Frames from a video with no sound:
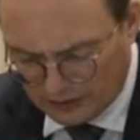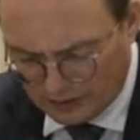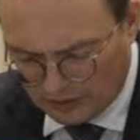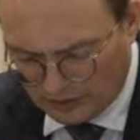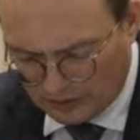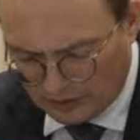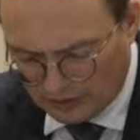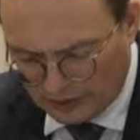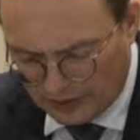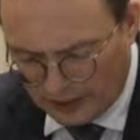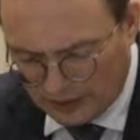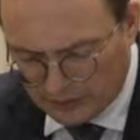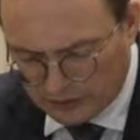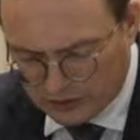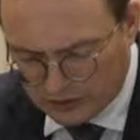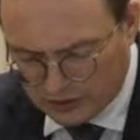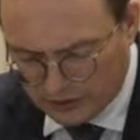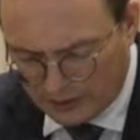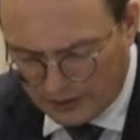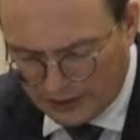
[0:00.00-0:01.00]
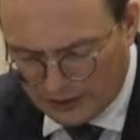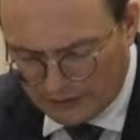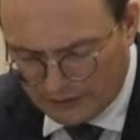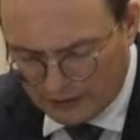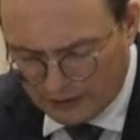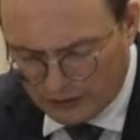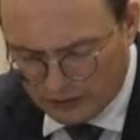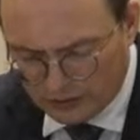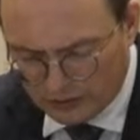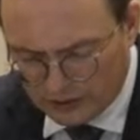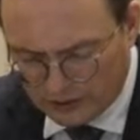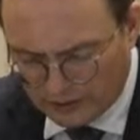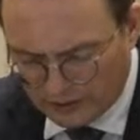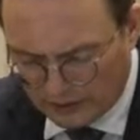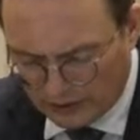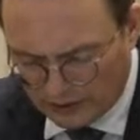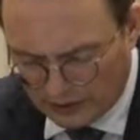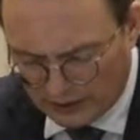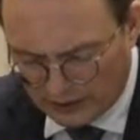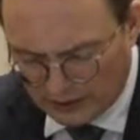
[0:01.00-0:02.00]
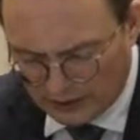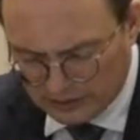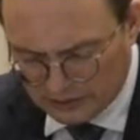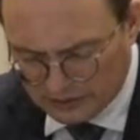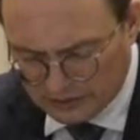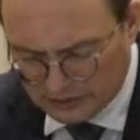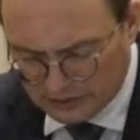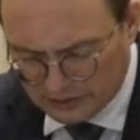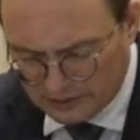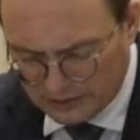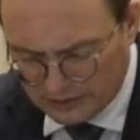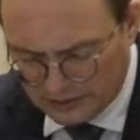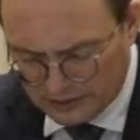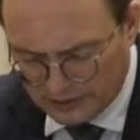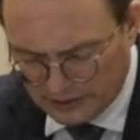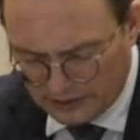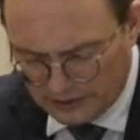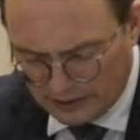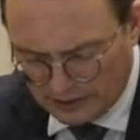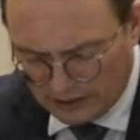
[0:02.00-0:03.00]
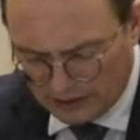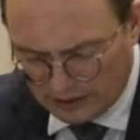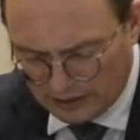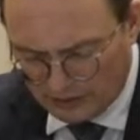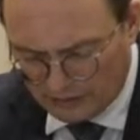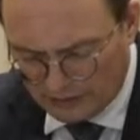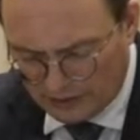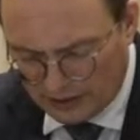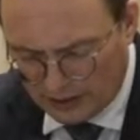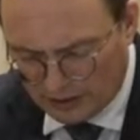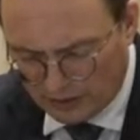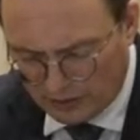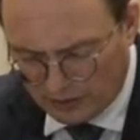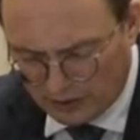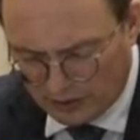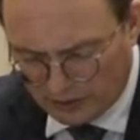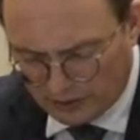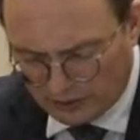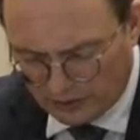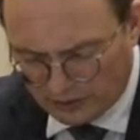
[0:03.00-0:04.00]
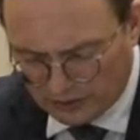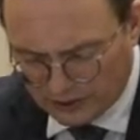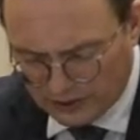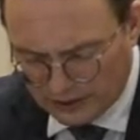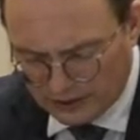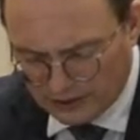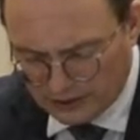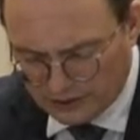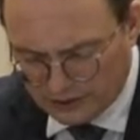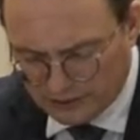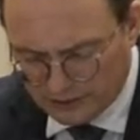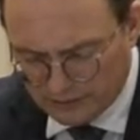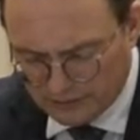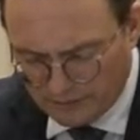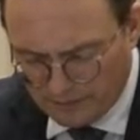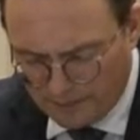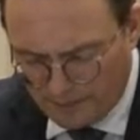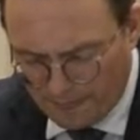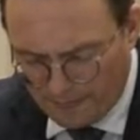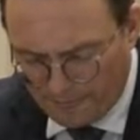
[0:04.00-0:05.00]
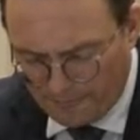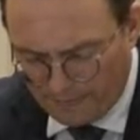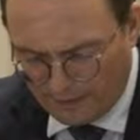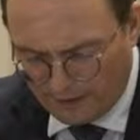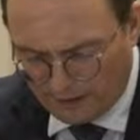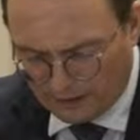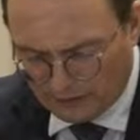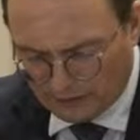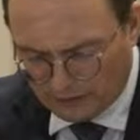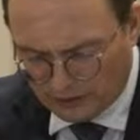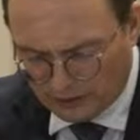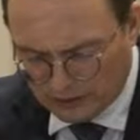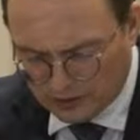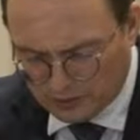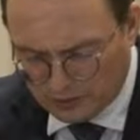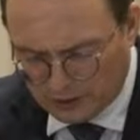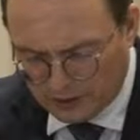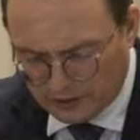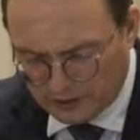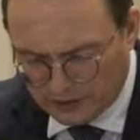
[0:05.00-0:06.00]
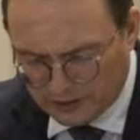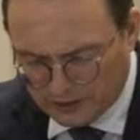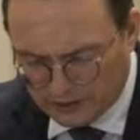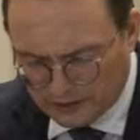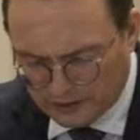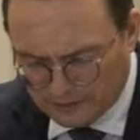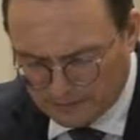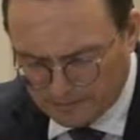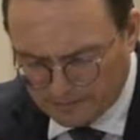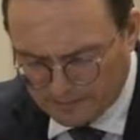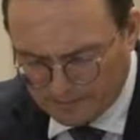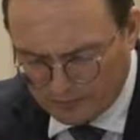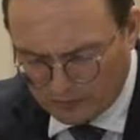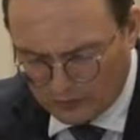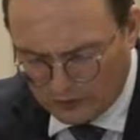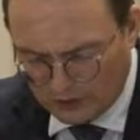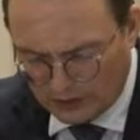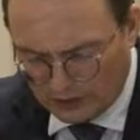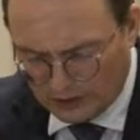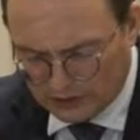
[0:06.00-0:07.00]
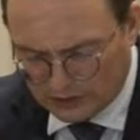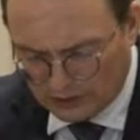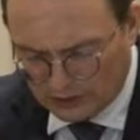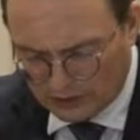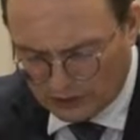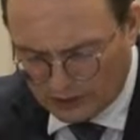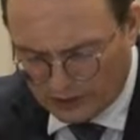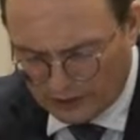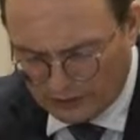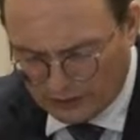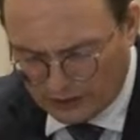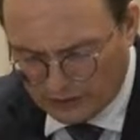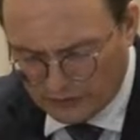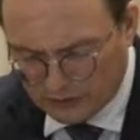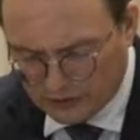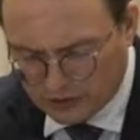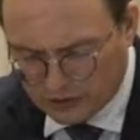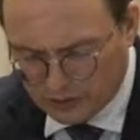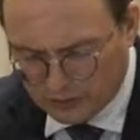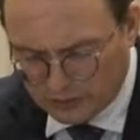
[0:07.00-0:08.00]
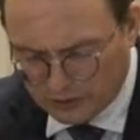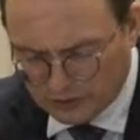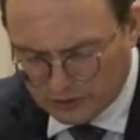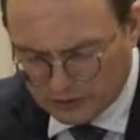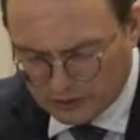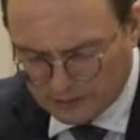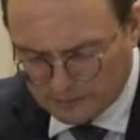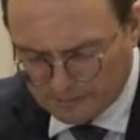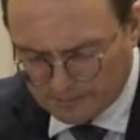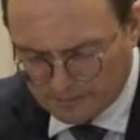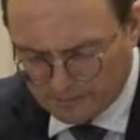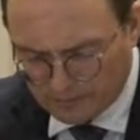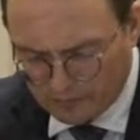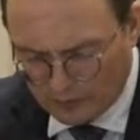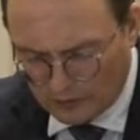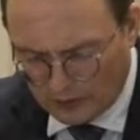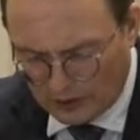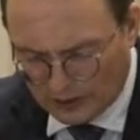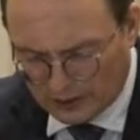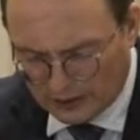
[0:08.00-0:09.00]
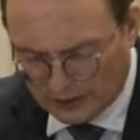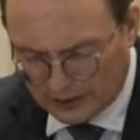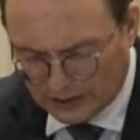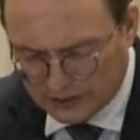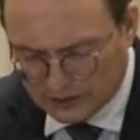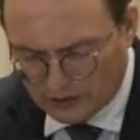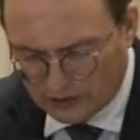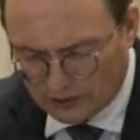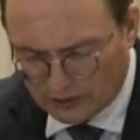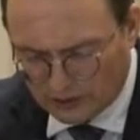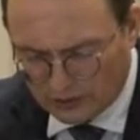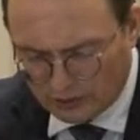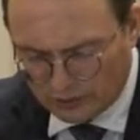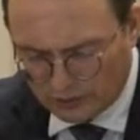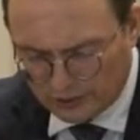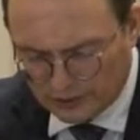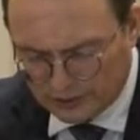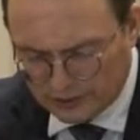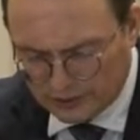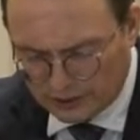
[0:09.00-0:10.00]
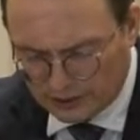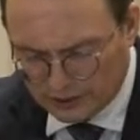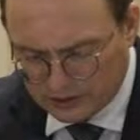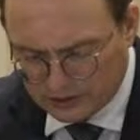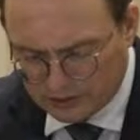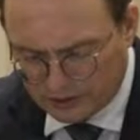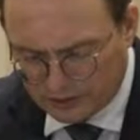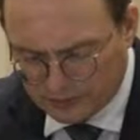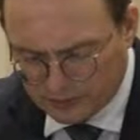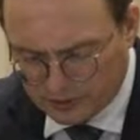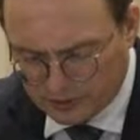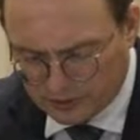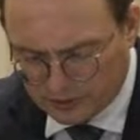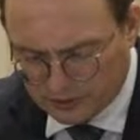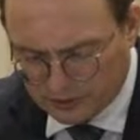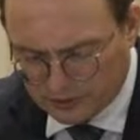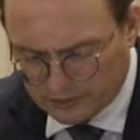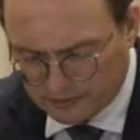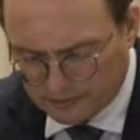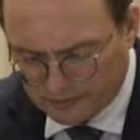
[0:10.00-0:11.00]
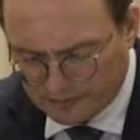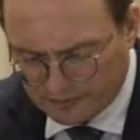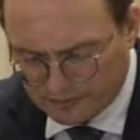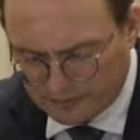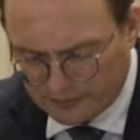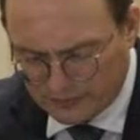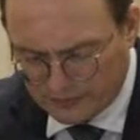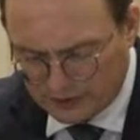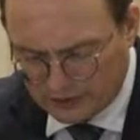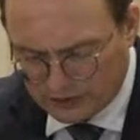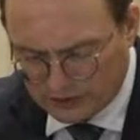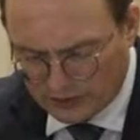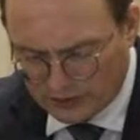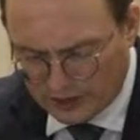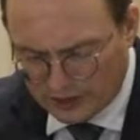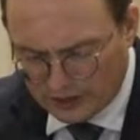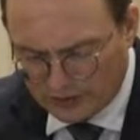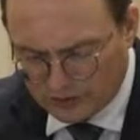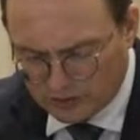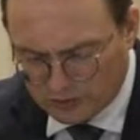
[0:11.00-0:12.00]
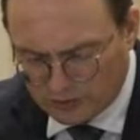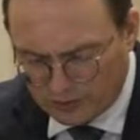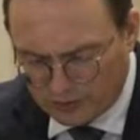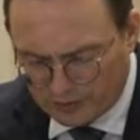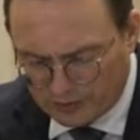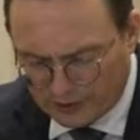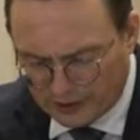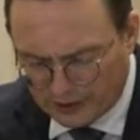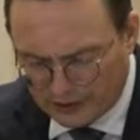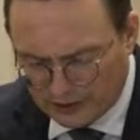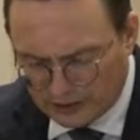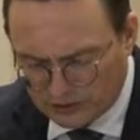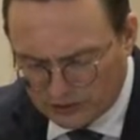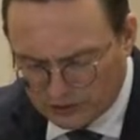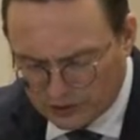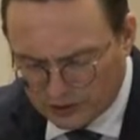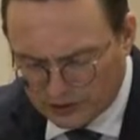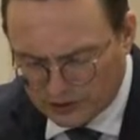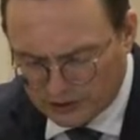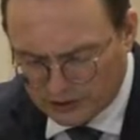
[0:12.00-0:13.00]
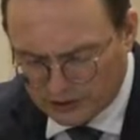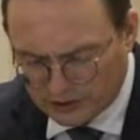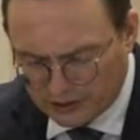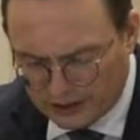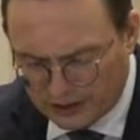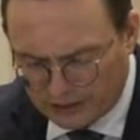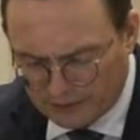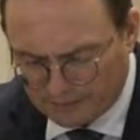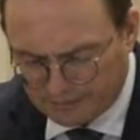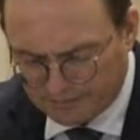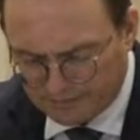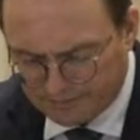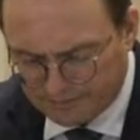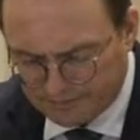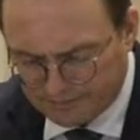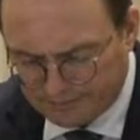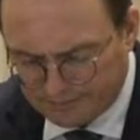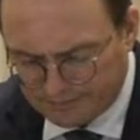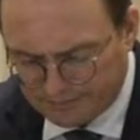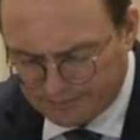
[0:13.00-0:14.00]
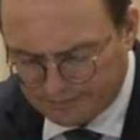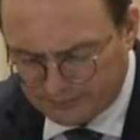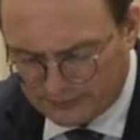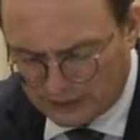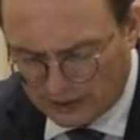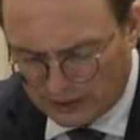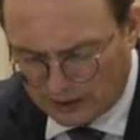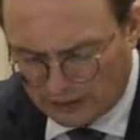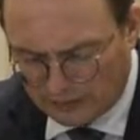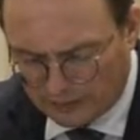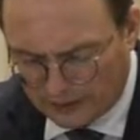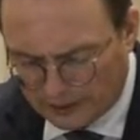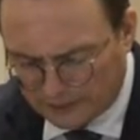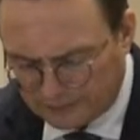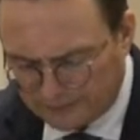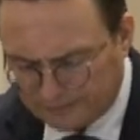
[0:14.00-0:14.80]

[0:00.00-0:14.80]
unable to do anything good in thine eyes, if thou art not in it, and if thy spirit is not given to us, and it is not according to thy scriptures. So hear us, we pray, in Jesus' name. Amen.